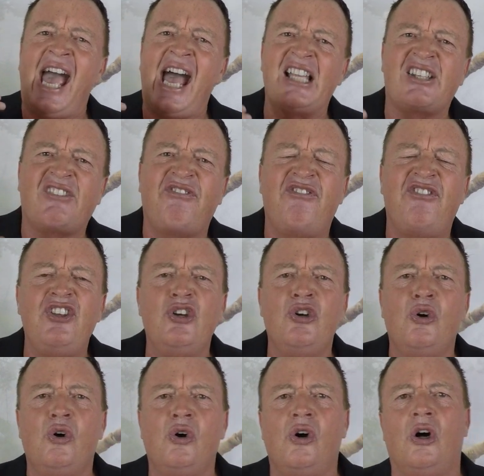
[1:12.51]
as
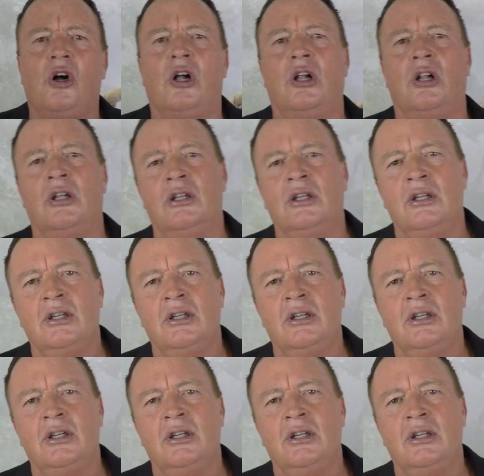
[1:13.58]
fuel.